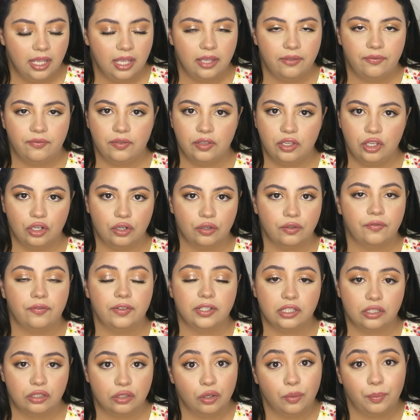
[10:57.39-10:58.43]
if, you know, if
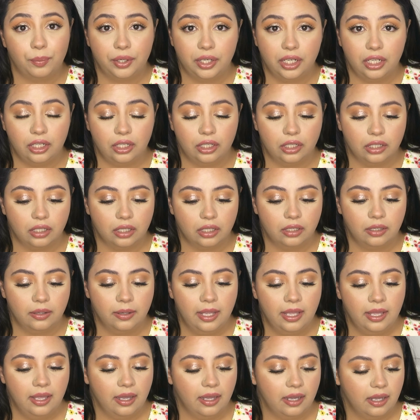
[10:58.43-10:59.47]
it's still pretty good.
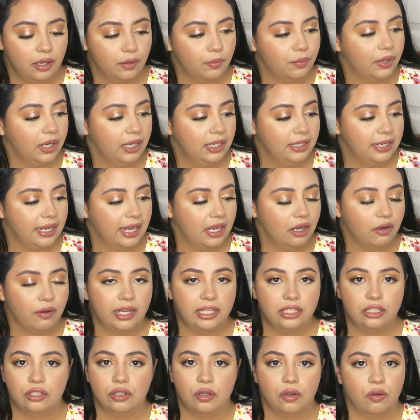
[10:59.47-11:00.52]
Right now
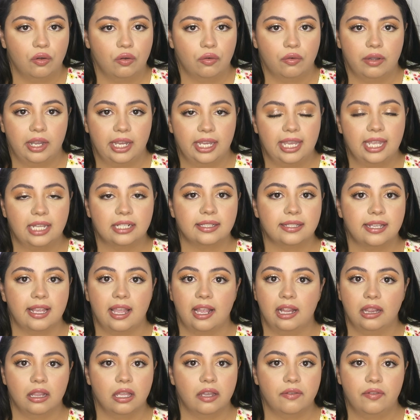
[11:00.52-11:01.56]
I can't say
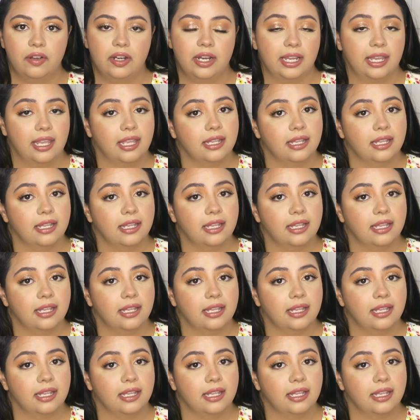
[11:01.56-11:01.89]
I love it, I